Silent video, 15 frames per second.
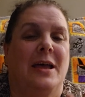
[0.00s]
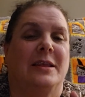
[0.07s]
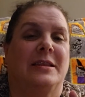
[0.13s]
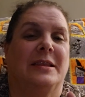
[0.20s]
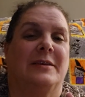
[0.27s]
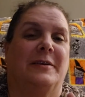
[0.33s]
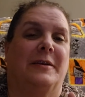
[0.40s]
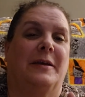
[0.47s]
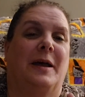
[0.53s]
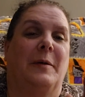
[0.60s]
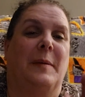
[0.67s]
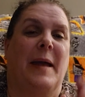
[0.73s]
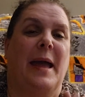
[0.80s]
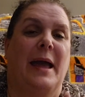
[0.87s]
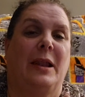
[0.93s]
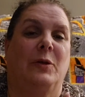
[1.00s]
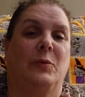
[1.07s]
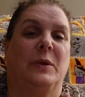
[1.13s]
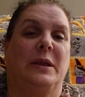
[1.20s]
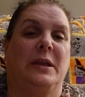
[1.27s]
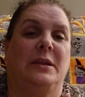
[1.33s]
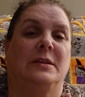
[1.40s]

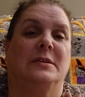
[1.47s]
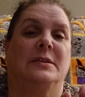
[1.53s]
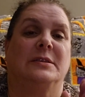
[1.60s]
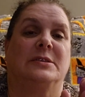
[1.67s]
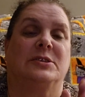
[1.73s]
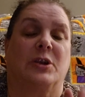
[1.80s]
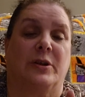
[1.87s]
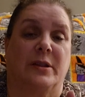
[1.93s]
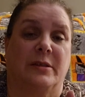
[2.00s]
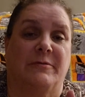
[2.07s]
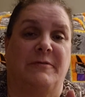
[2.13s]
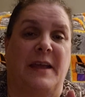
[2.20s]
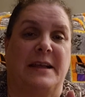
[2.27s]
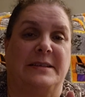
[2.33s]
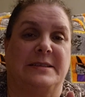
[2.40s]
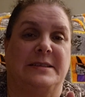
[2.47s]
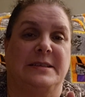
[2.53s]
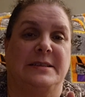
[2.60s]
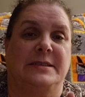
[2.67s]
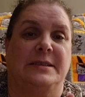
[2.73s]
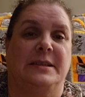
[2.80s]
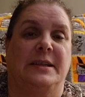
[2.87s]
Halloween the start of the fat
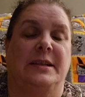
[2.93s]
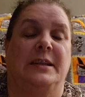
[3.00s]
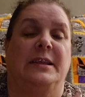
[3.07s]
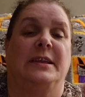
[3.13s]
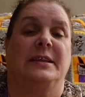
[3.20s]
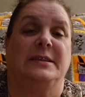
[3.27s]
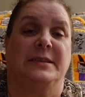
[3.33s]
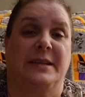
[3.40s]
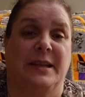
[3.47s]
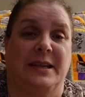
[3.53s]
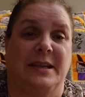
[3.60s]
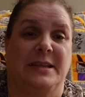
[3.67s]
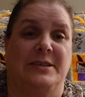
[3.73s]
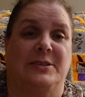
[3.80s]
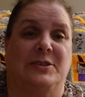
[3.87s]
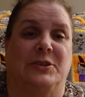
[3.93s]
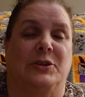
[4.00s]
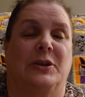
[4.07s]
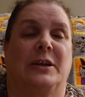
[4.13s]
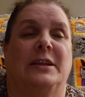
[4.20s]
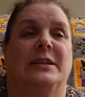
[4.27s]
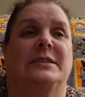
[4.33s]
season, and it ended at
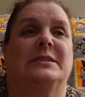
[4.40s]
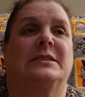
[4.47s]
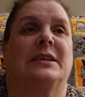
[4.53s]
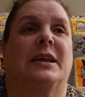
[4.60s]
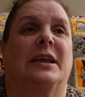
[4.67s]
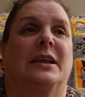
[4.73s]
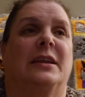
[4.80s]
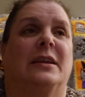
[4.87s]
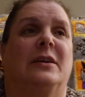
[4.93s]
Easter, and it's like,